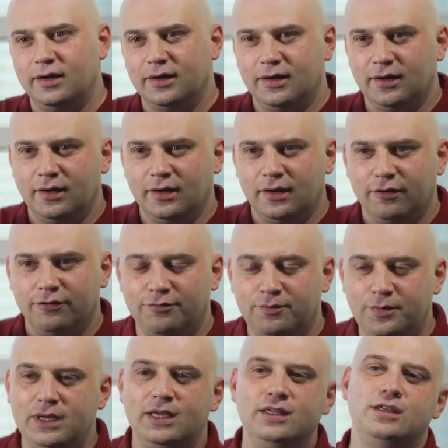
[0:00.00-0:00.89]
We have
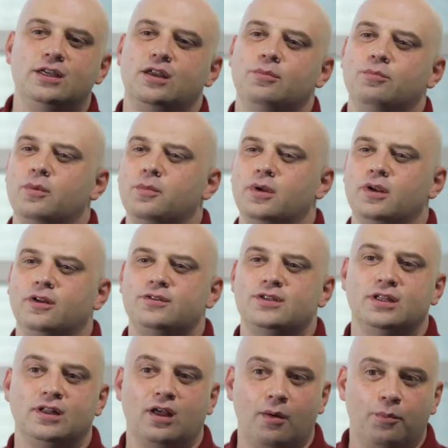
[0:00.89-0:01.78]
been in St.
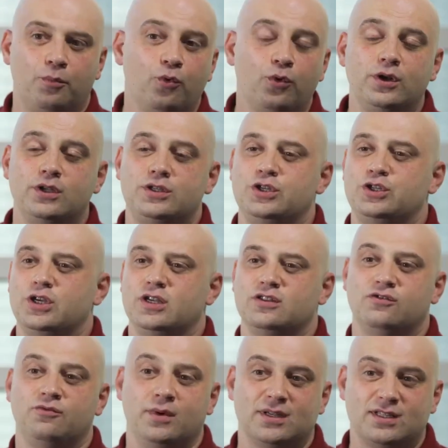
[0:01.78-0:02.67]
Petersburg, in
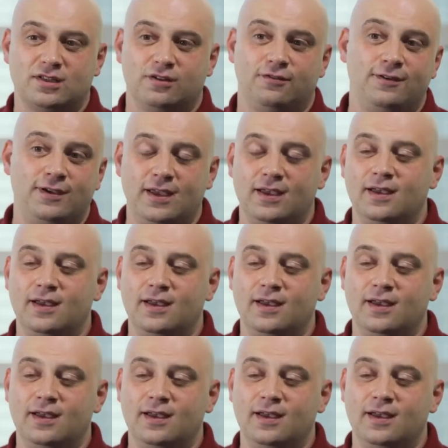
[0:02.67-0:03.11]
Singapore,